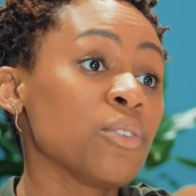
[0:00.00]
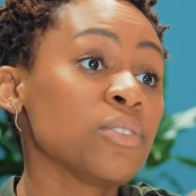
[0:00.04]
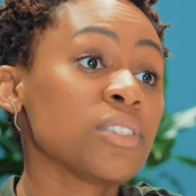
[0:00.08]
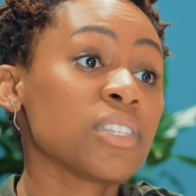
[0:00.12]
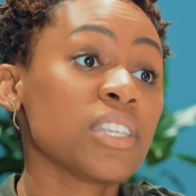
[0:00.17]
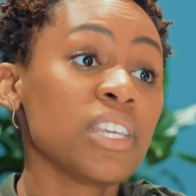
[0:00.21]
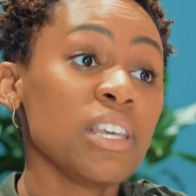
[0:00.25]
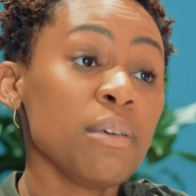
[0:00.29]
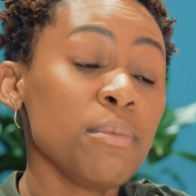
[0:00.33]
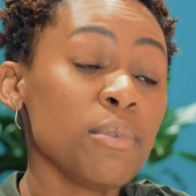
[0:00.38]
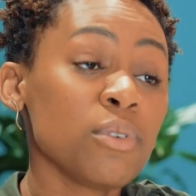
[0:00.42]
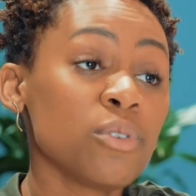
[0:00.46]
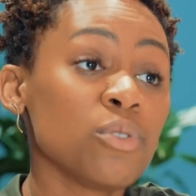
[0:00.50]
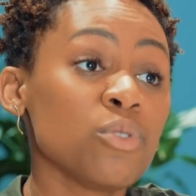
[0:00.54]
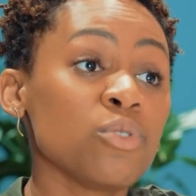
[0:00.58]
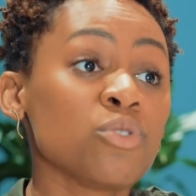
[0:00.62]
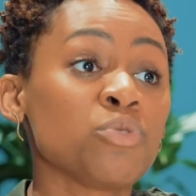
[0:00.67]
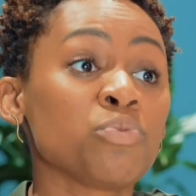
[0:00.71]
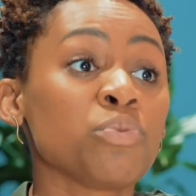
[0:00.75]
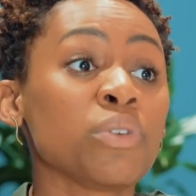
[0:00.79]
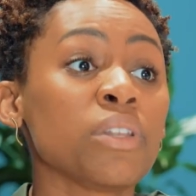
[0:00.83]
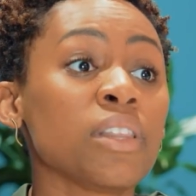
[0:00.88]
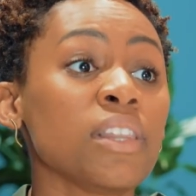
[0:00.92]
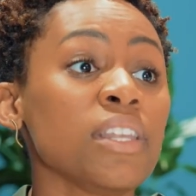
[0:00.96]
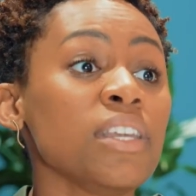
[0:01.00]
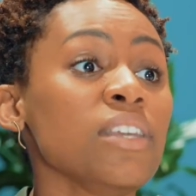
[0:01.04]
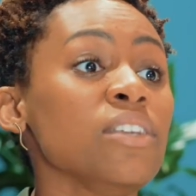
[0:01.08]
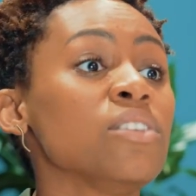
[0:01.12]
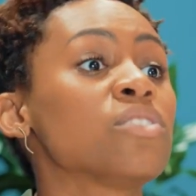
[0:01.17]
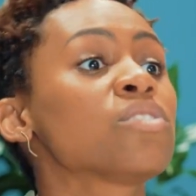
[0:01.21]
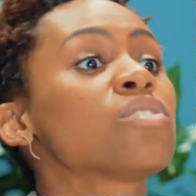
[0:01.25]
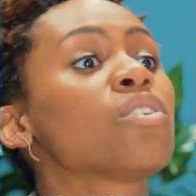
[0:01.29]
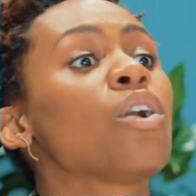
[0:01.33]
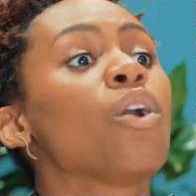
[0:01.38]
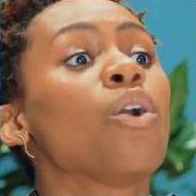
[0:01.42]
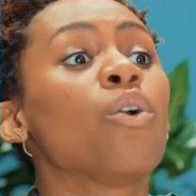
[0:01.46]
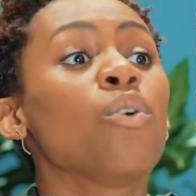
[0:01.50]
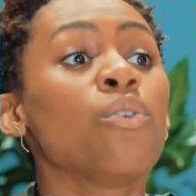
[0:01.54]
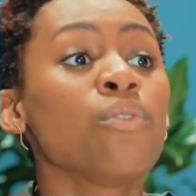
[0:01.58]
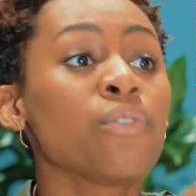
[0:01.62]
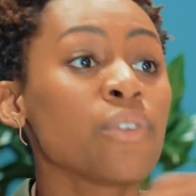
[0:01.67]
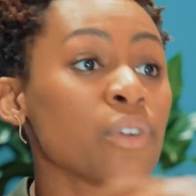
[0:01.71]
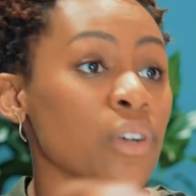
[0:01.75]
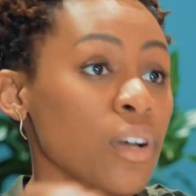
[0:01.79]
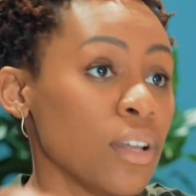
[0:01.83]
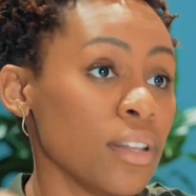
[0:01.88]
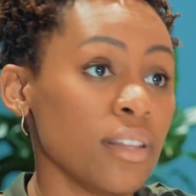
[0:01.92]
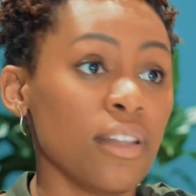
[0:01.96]
those chemicals release
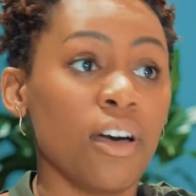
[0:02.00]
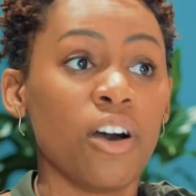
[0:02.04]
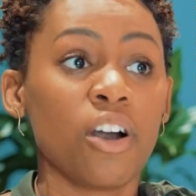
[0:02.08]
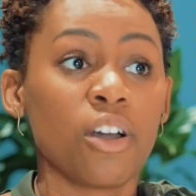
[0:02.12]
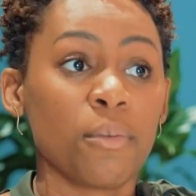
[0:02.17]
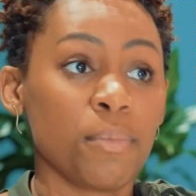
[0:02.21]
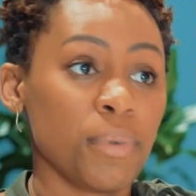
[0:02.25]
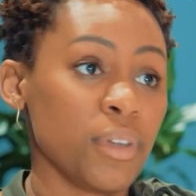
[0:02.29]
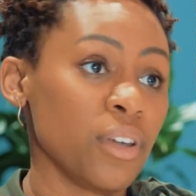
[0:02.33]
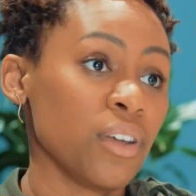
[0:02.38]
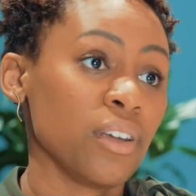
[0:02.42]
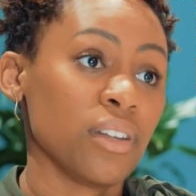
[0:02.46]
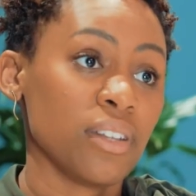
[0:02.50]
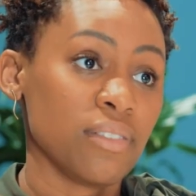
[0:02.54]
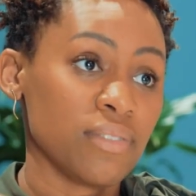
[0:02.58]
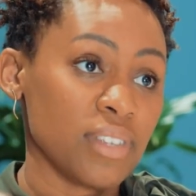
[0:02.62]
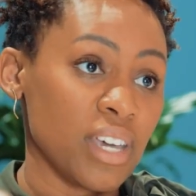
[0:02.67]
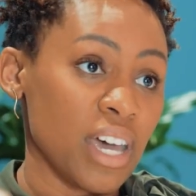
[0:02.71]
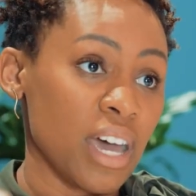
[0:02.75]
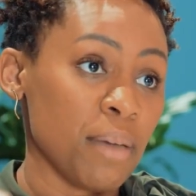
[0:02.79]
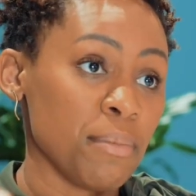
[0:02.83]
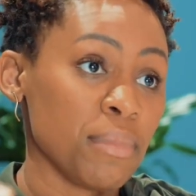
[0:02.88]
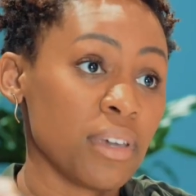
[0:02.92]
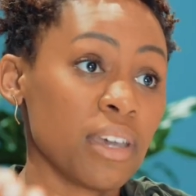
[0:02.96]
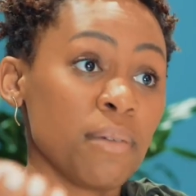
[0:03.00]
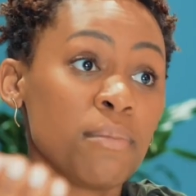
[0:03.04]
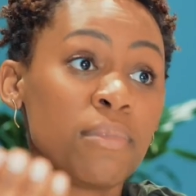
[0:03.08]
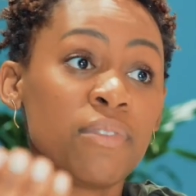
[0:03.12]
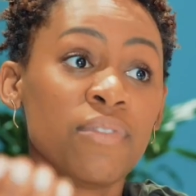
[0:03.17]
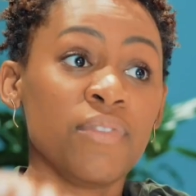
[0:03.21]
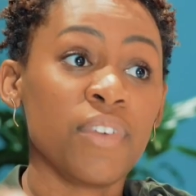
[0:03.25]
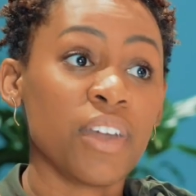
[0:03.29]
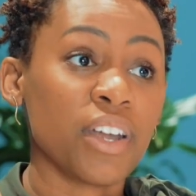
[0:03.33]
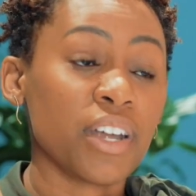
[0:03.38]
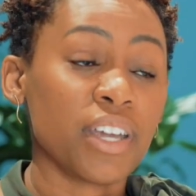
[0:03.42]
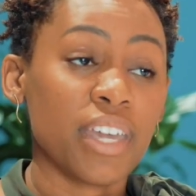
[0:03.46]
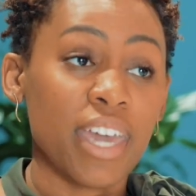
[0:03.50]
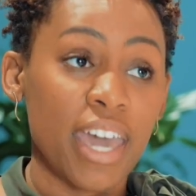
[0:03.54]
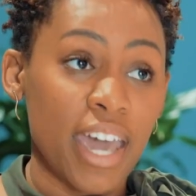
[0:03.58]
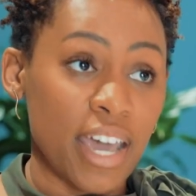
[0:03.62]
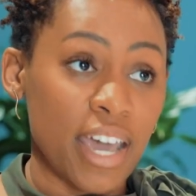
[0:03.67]
over a long period of time. It can be very